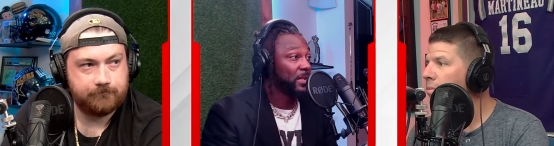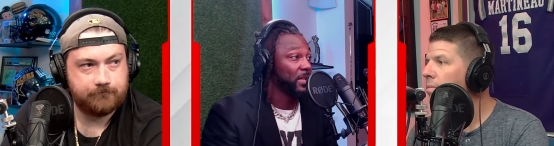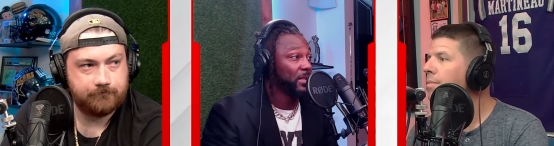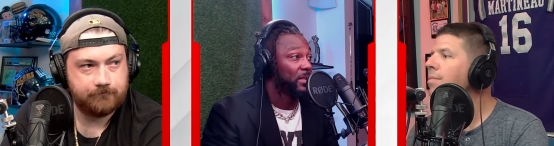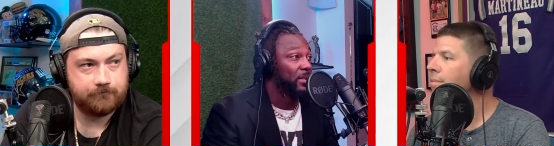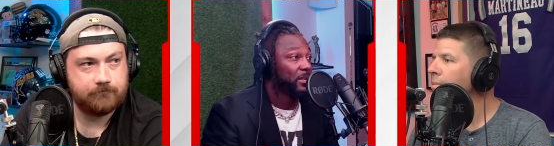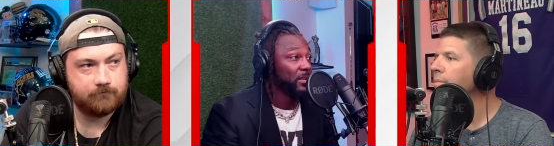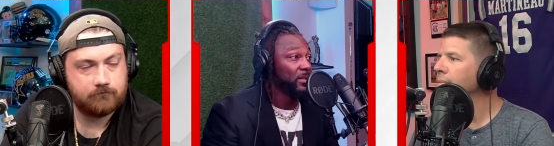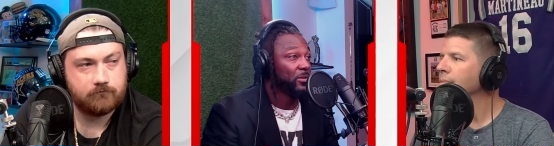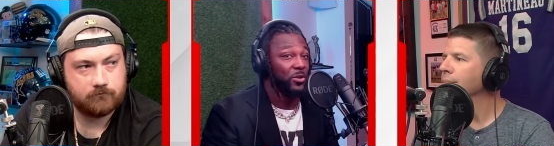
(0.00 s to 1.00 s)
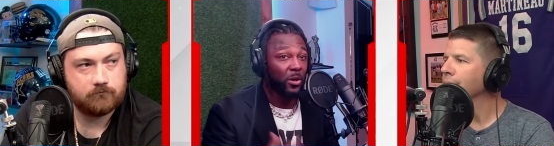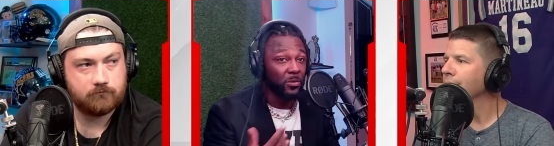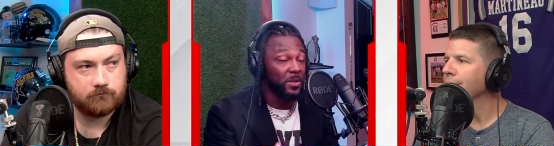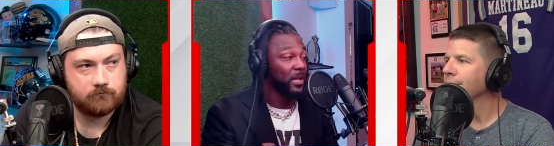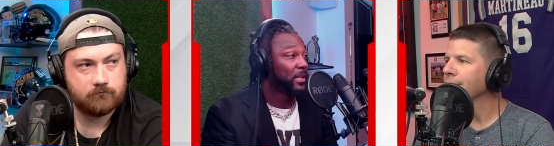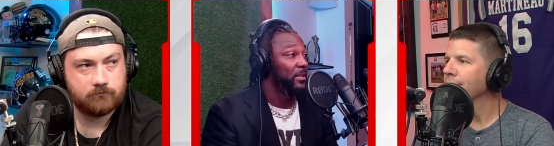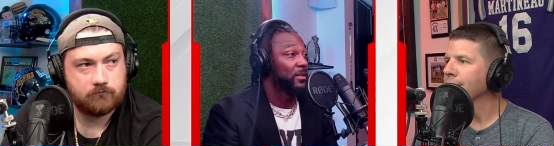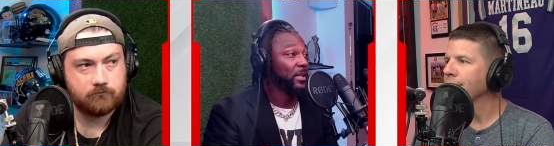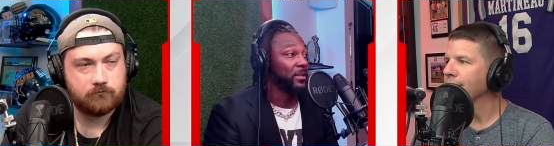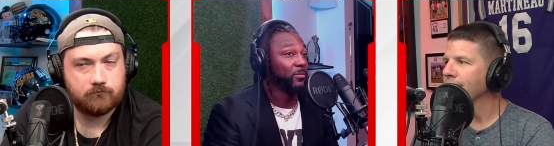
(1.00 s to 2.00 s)
Speaker 1: done it. You know, Joe's done it.
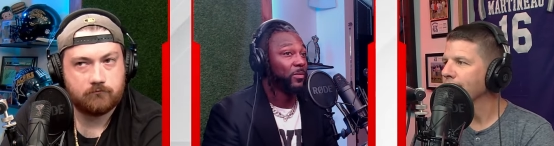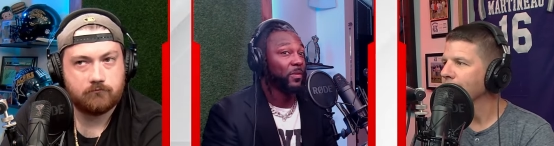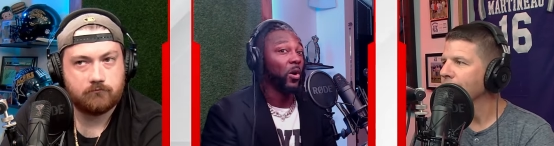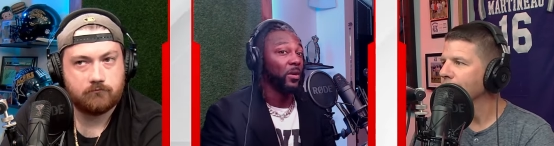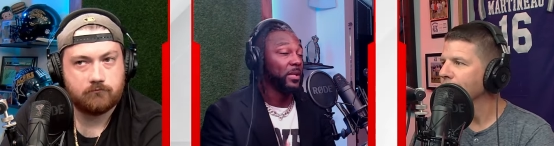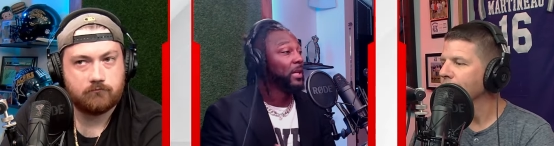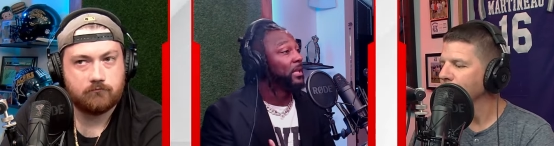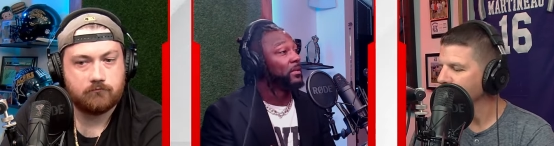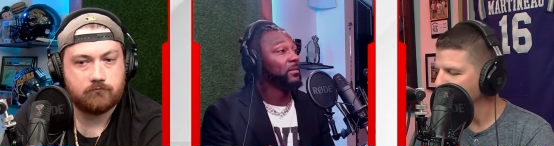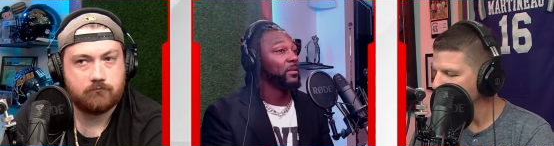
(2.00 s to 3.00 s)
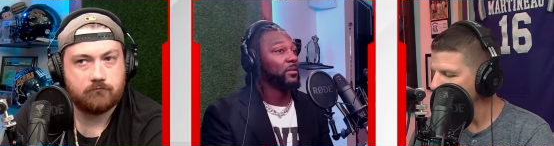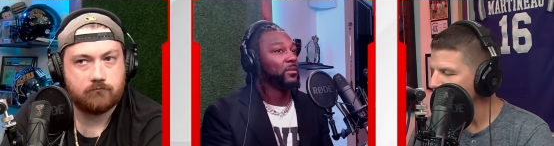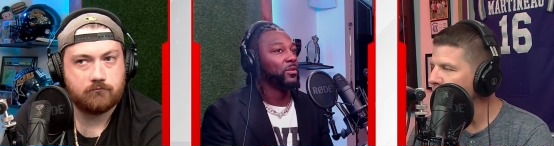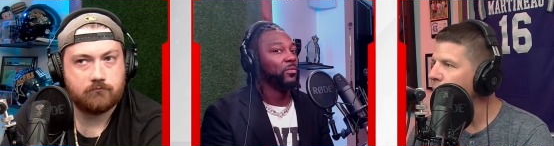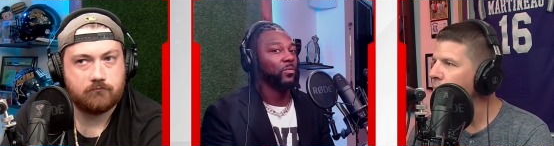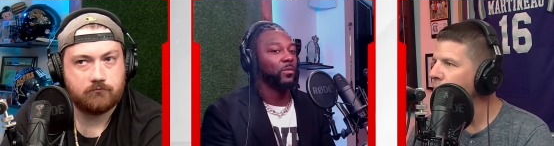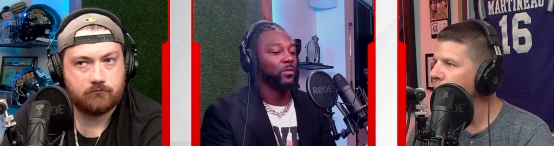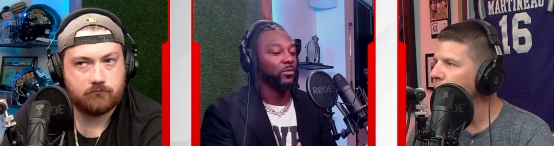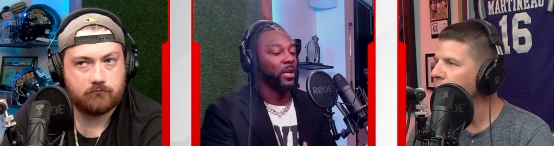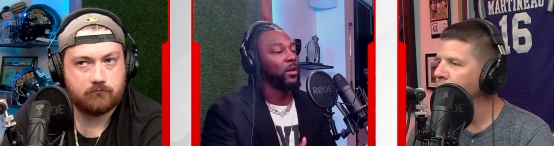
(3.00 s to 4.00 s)
Like we've all done it to
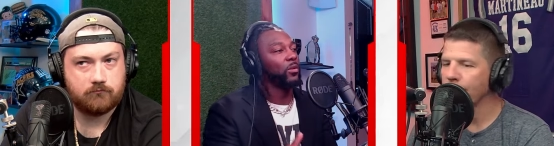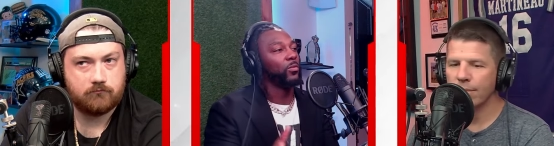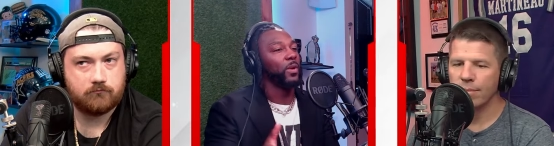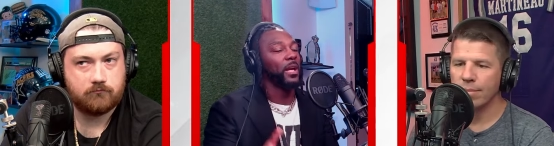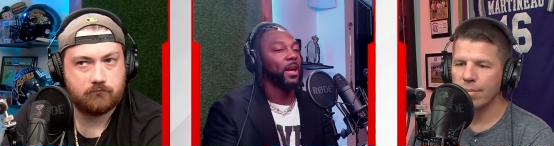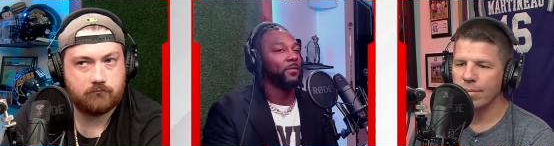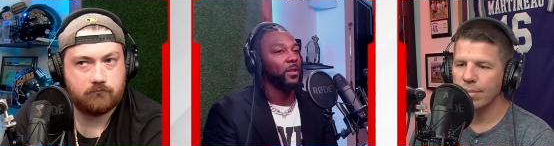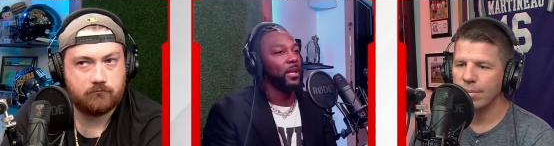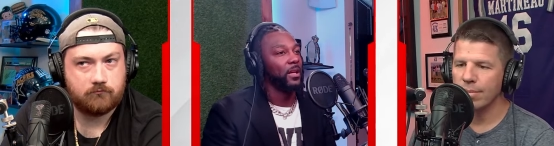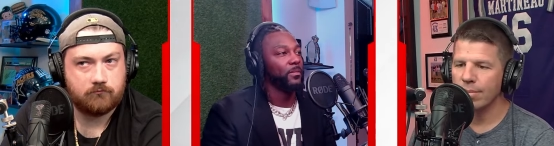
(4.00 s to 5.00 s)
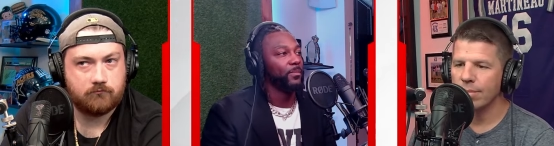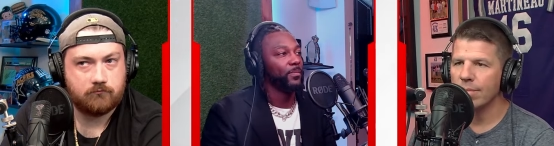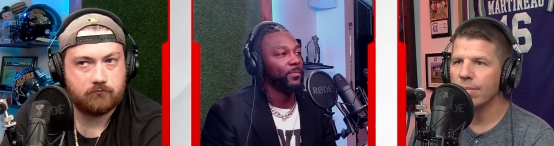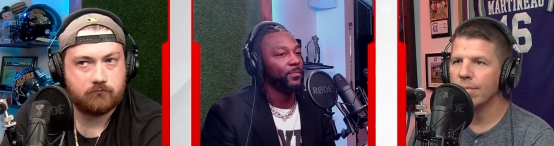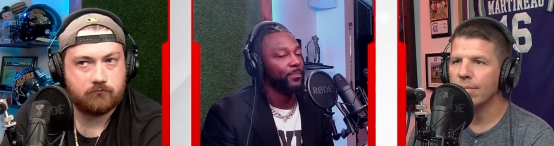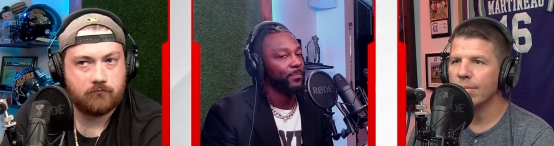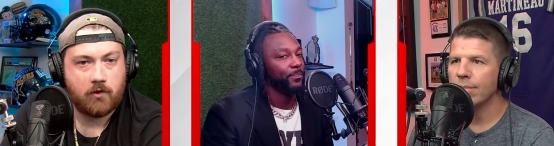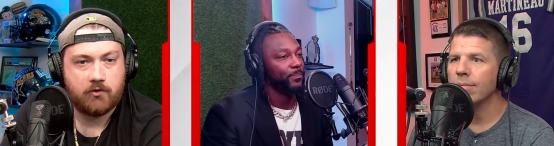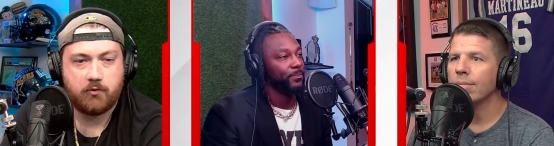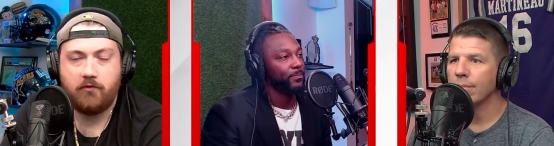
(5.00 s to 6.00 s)
create our own way after that
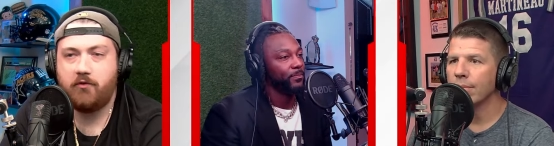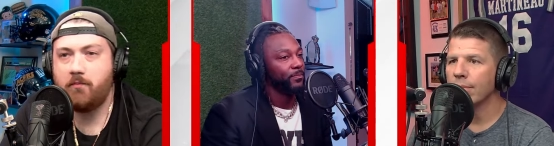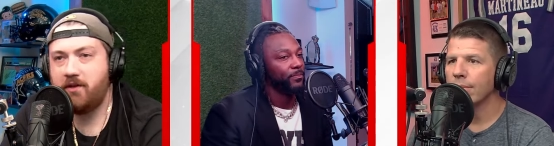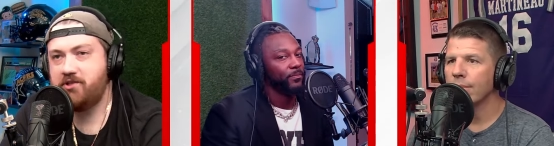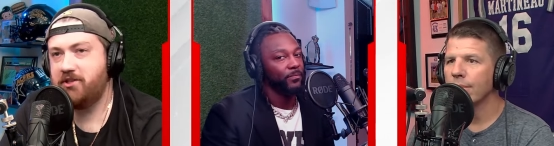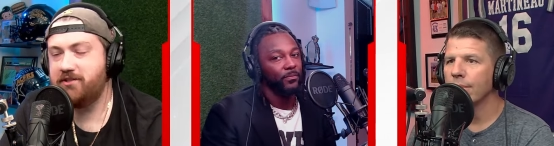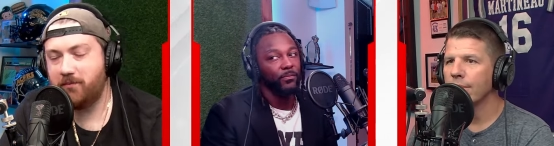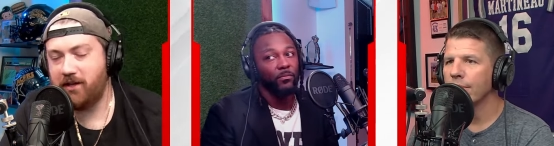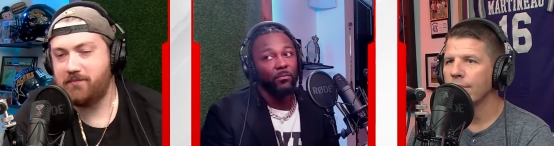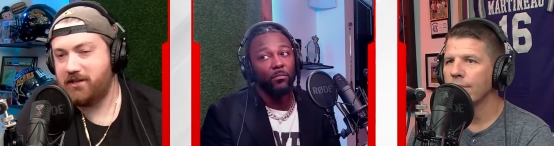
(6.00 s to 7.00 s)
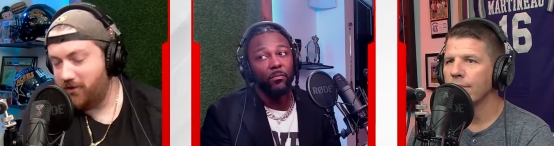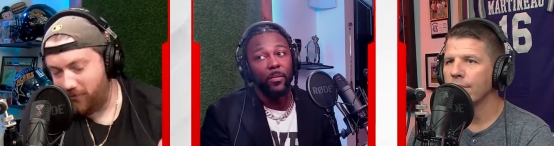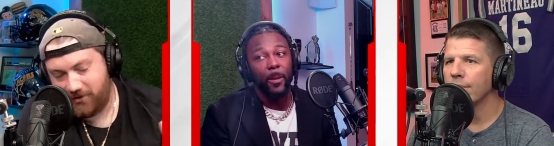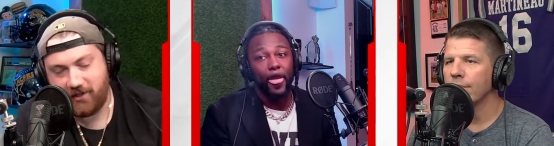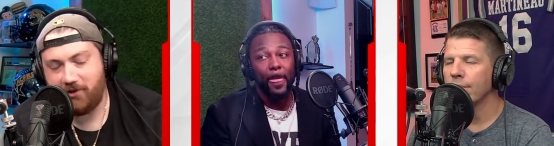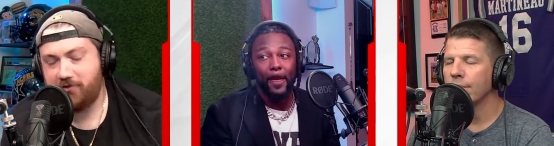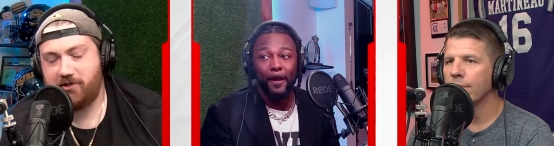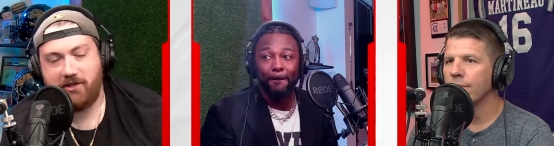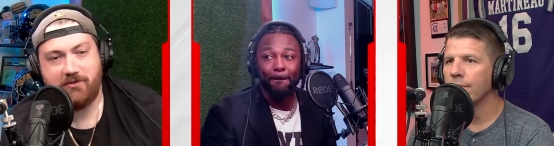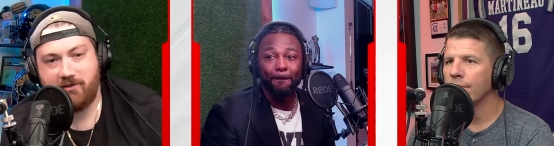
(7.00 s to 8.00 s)
Speaker 2: sort of you mentioned some names there with
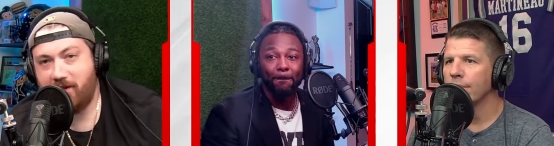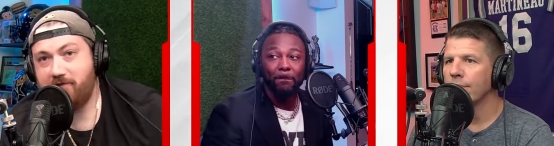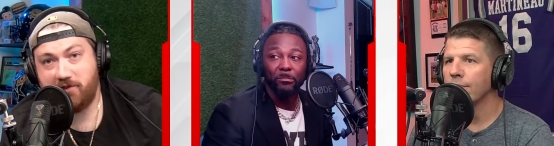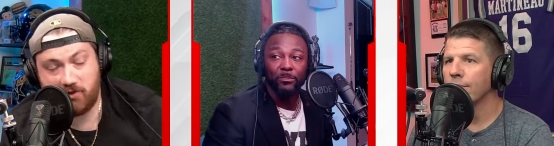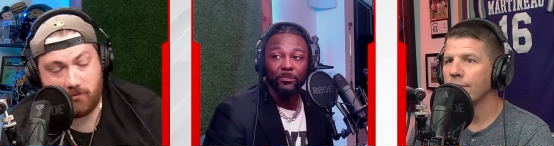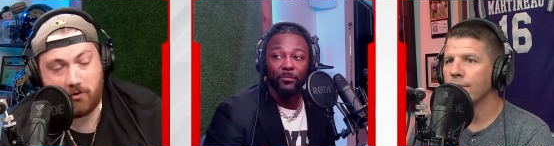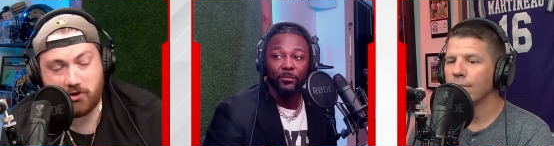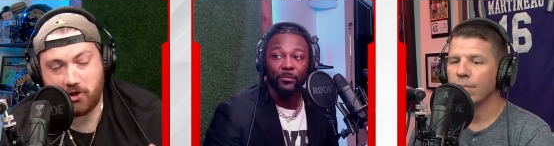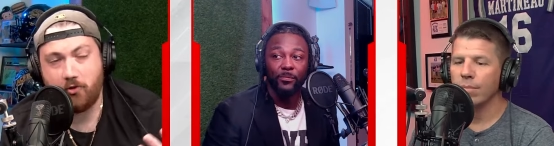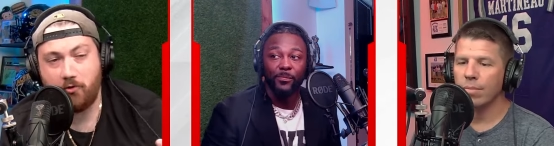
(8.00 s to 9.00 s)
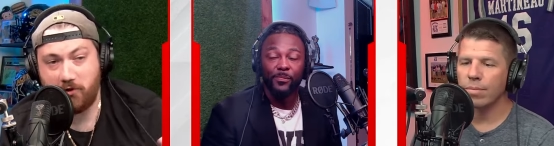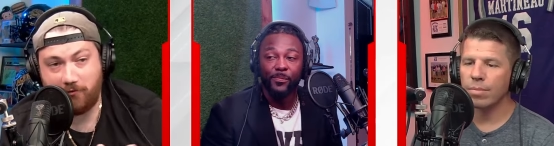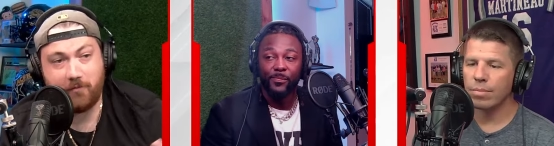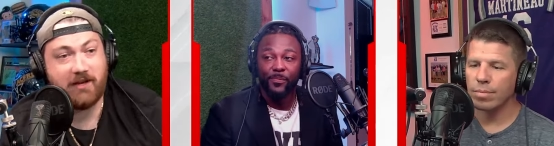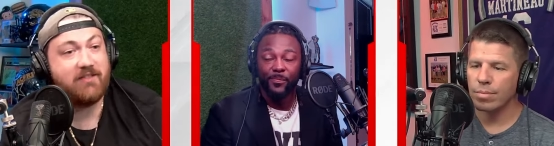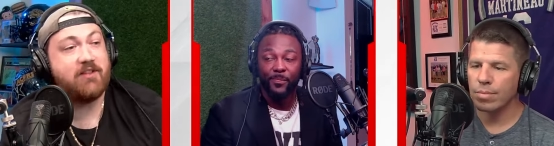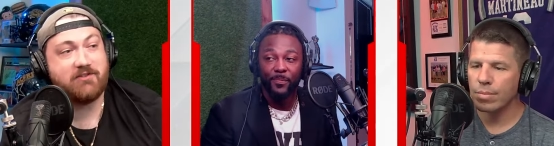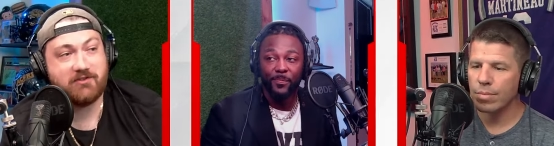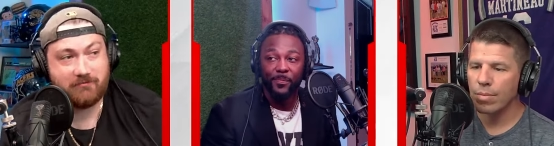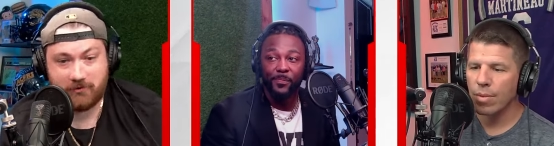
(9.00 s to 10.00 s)
Danielson and obviously Samoa Joe, who you've been in
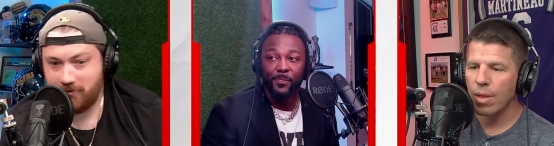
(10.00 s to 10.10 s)
this